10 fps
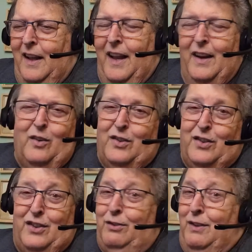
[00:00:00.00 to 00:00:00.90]
And
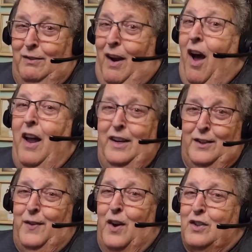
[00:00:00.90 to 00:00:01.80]

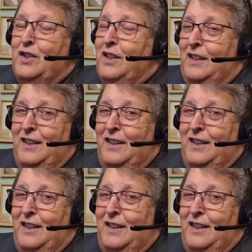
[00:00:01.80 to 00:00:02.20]
honest, folks,